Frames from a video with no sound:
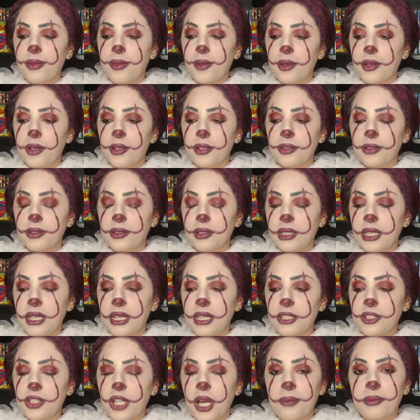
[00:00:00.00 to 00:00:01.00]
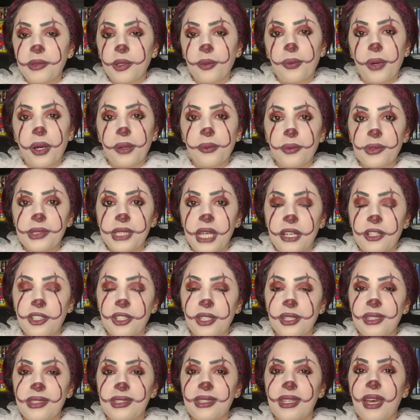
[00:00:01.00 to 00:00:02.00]
the It Chapter 1 was
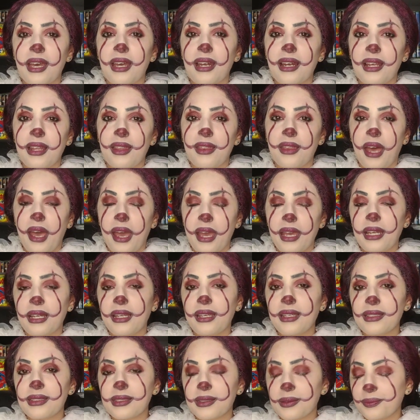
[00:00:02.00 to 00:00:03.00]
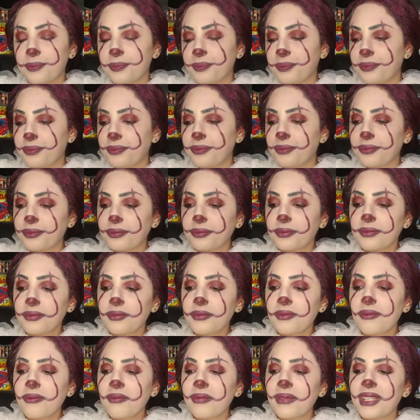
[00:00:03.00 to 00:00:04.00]
actually set in the 80s.
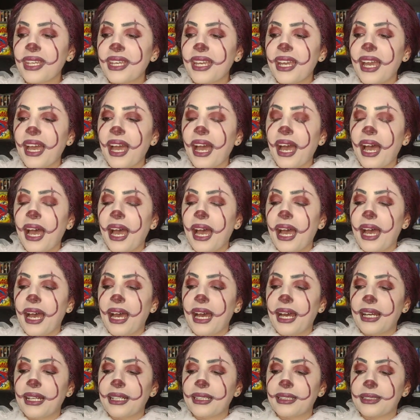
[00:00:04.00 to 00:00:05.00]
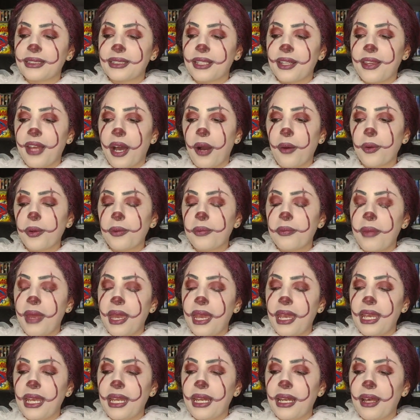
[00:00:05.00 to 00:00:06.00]
And that would
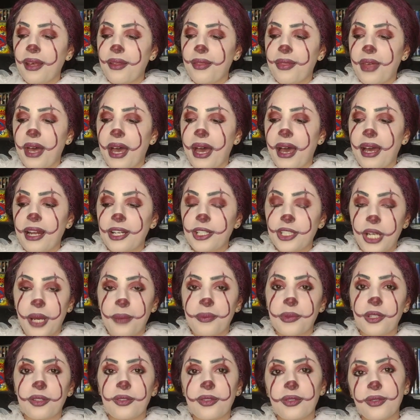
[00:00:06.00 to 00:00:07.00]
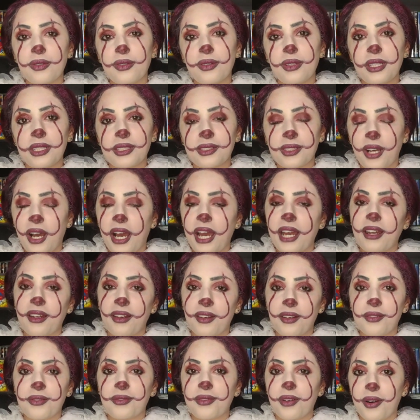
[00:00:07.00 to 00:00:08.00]
mean that Chapter 2 is kind
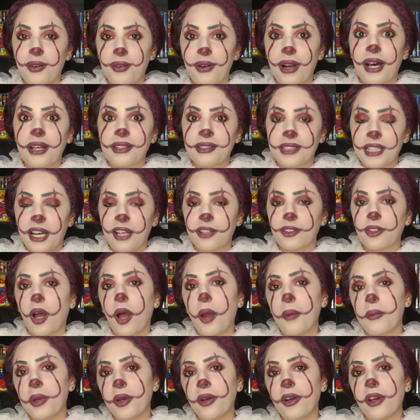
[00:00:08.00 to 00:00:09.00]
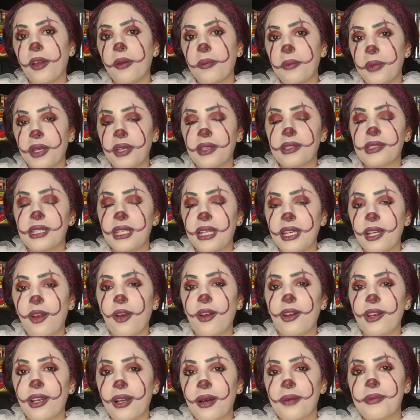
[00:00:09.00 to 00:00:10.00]
of around our time period because It
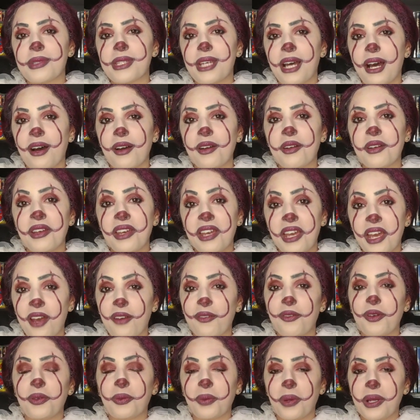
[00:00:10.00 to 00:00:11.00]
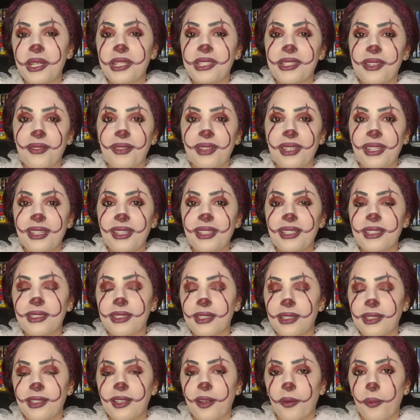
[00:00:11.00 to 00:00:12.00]
only comes out every 27
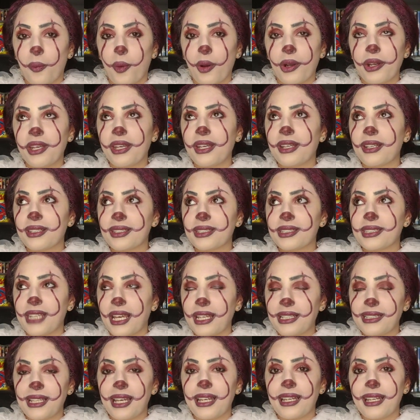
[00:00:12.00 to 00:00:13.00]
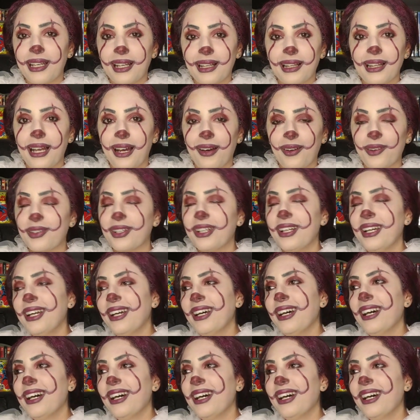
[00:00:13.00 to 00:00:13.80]
years, the demonic satanic clown.